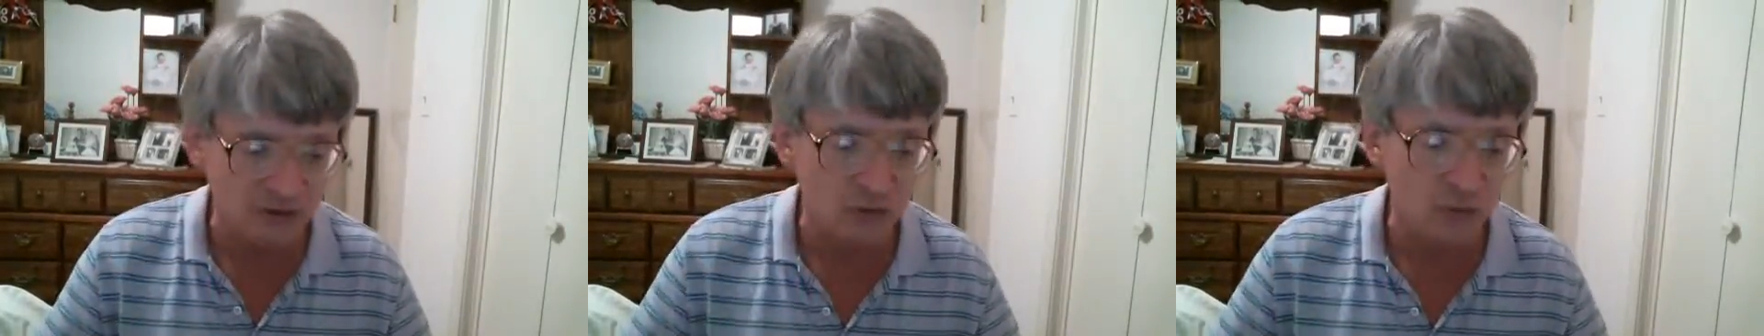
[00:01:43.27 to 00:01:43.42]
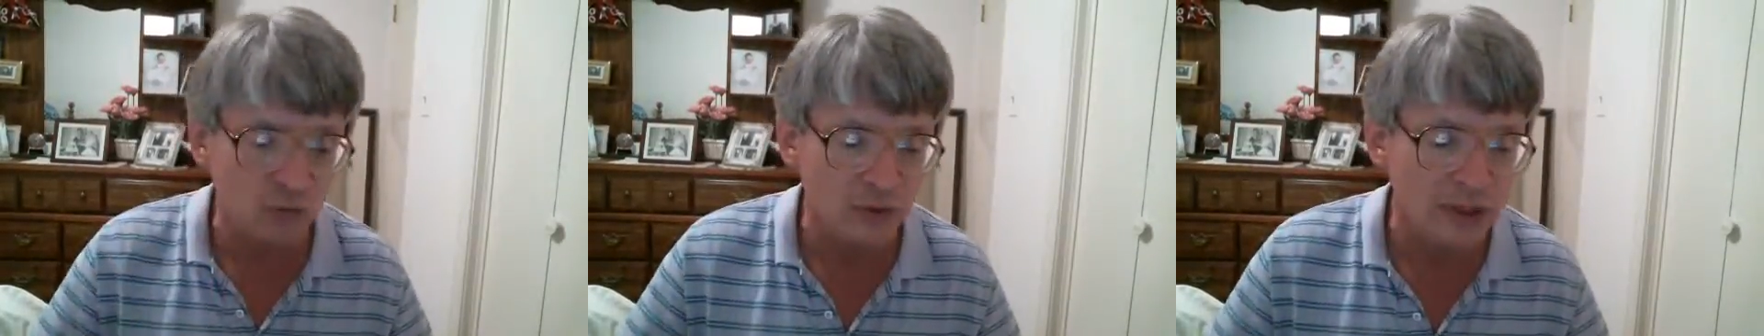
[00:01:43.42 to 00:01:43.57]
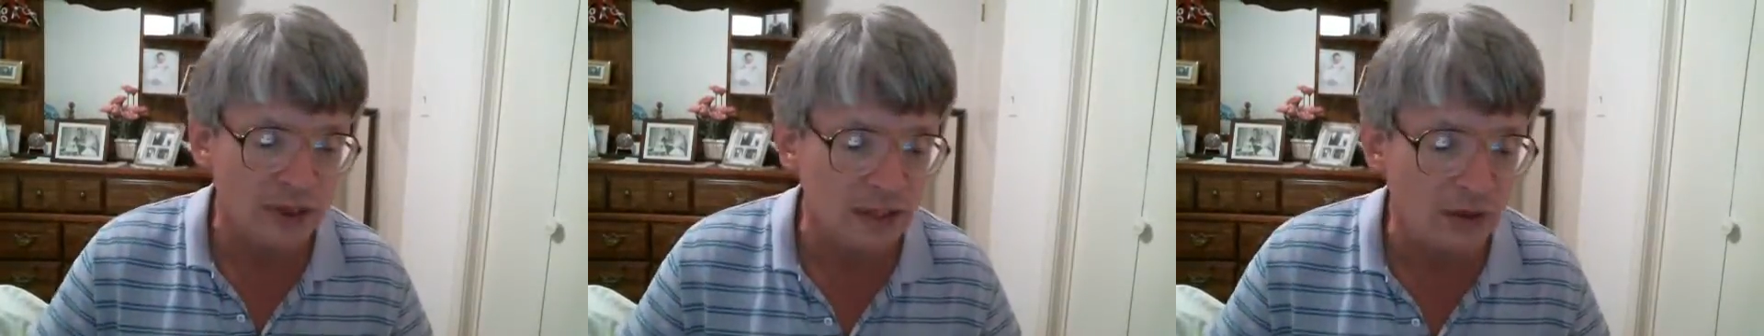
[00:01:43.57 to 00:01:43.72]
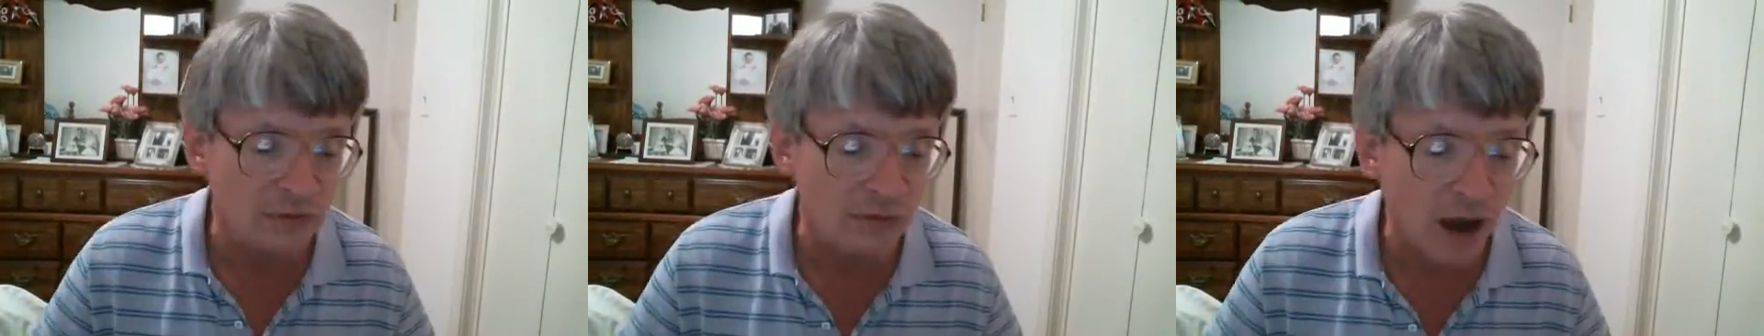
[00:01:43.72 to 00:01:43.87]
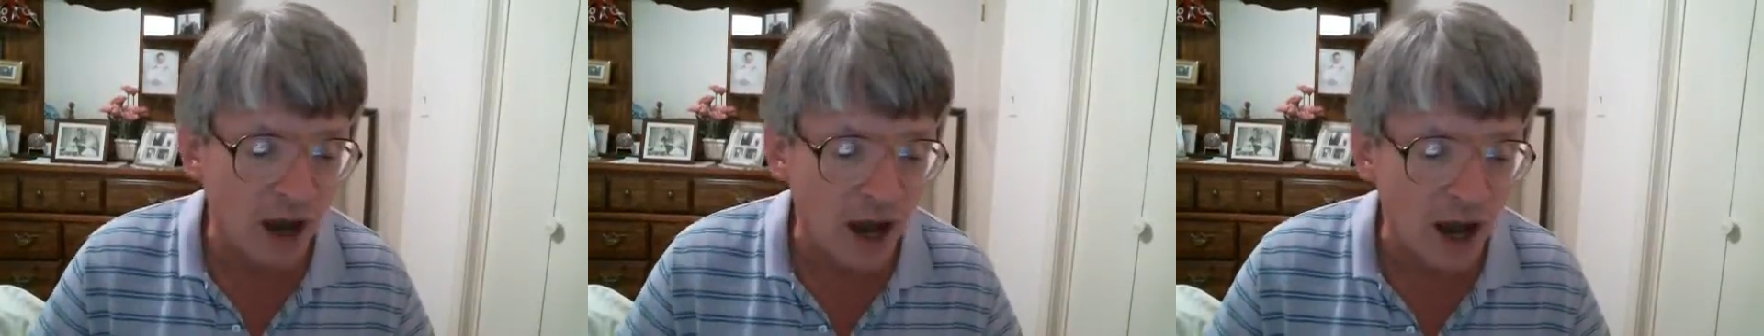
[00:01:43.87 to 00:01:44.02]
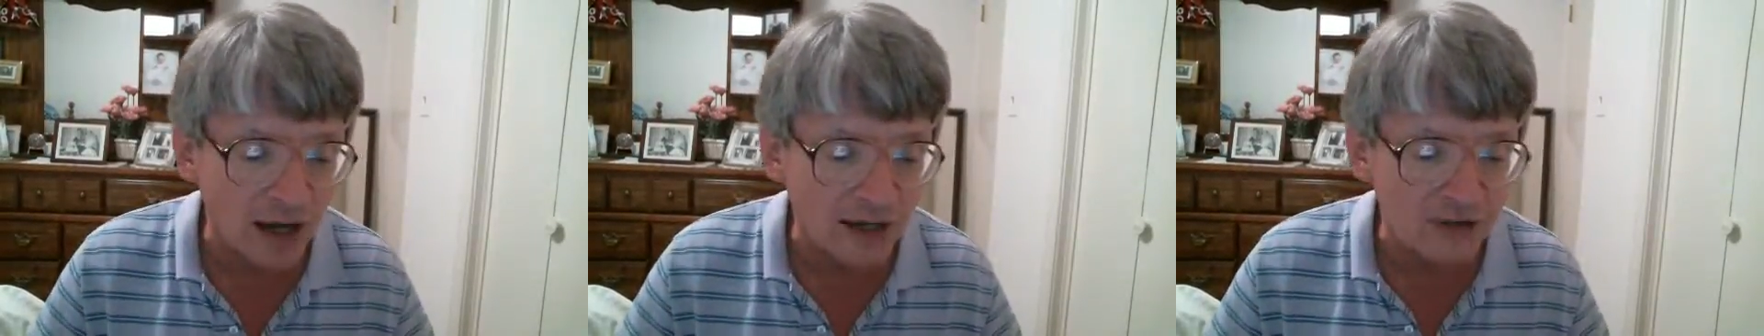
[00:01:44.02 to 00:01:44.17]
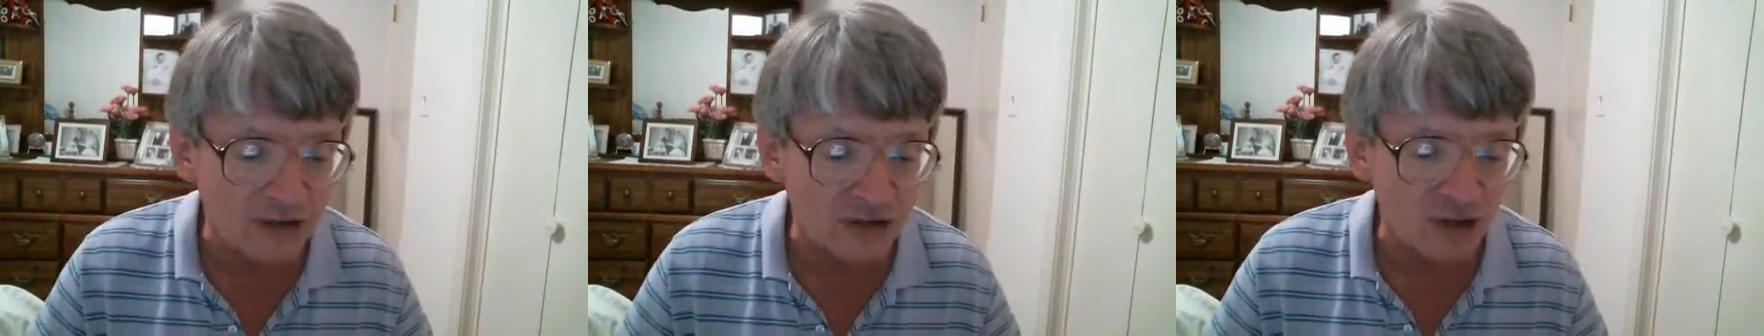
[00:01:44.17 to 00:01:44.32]
the week of
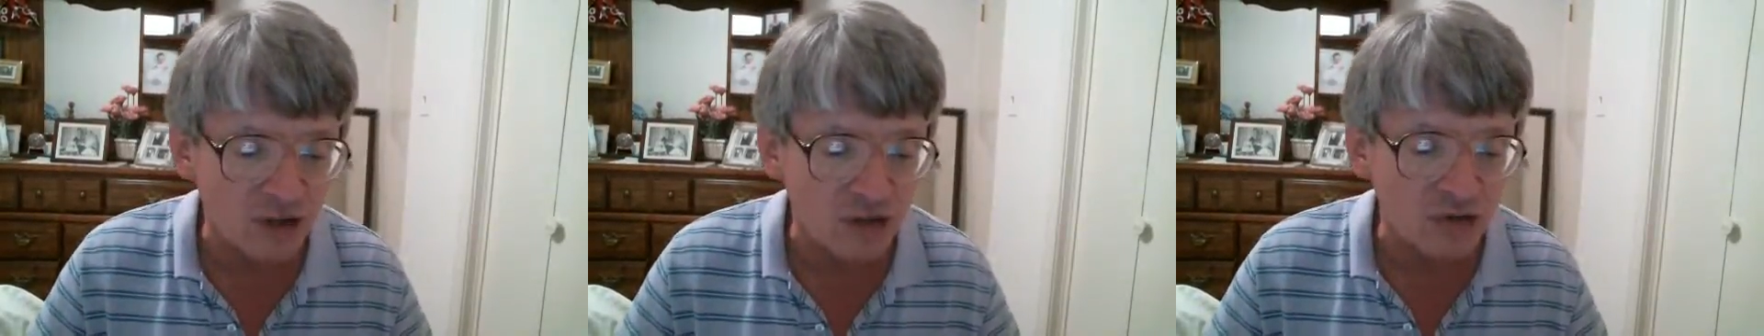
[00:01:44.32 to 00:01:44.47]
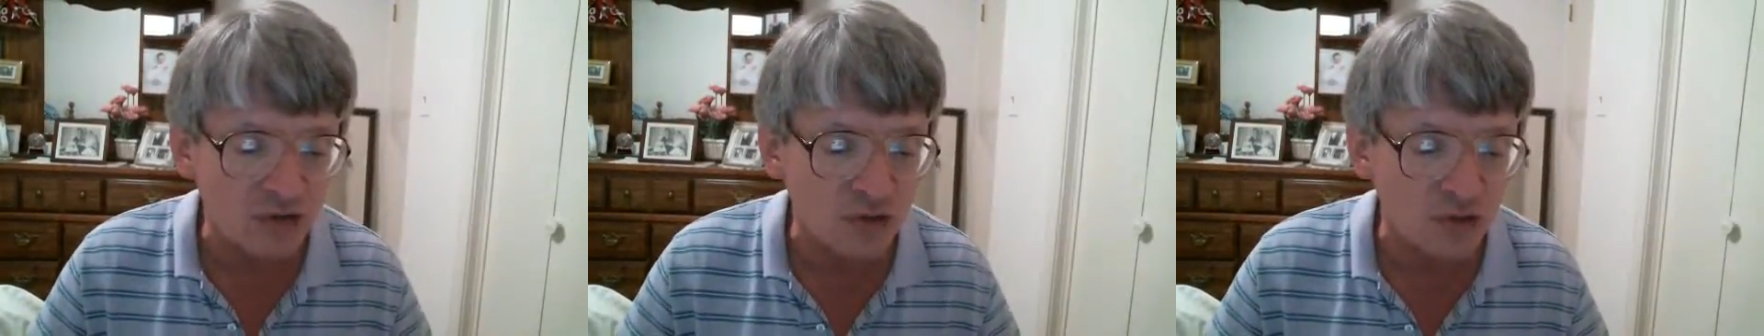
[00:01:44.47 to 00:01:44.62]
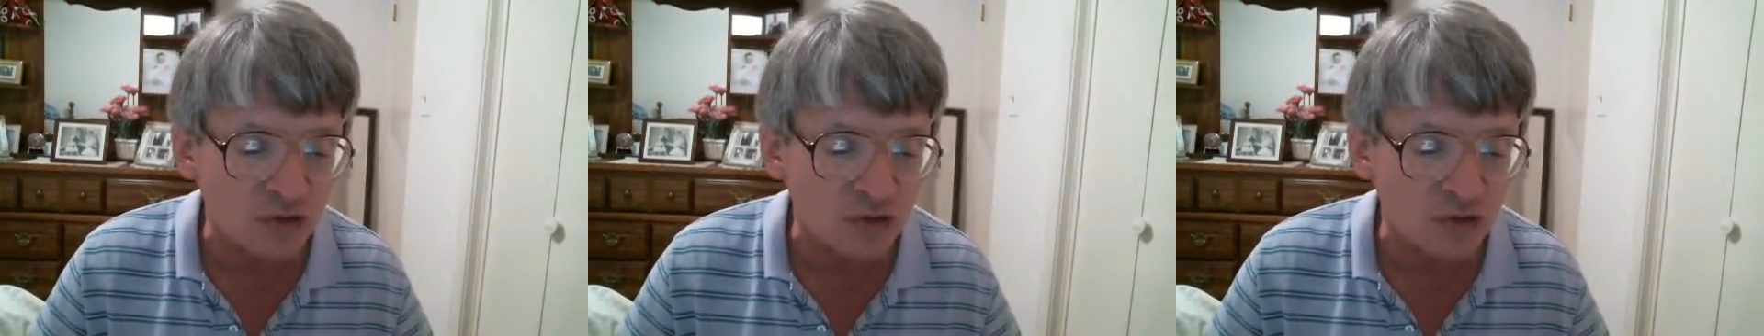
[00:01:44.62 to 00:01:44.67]
August 8th,